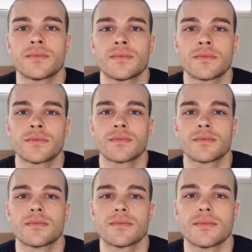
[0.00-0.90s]

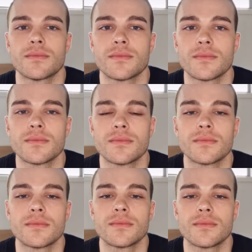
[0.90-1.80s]

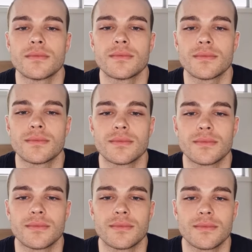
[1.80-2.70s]

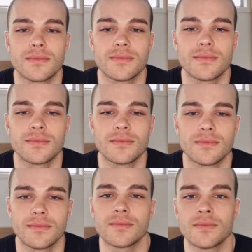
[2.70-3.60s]

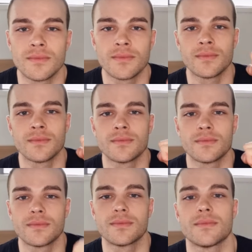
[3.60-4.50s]

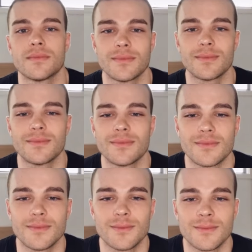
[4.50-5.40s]

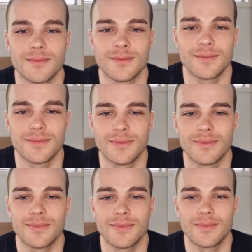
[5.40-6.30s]

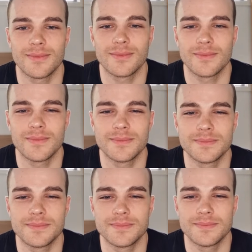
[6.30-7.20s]

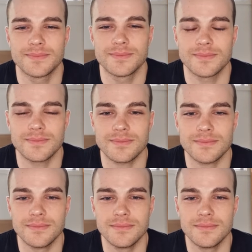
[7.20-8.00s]
[no speech]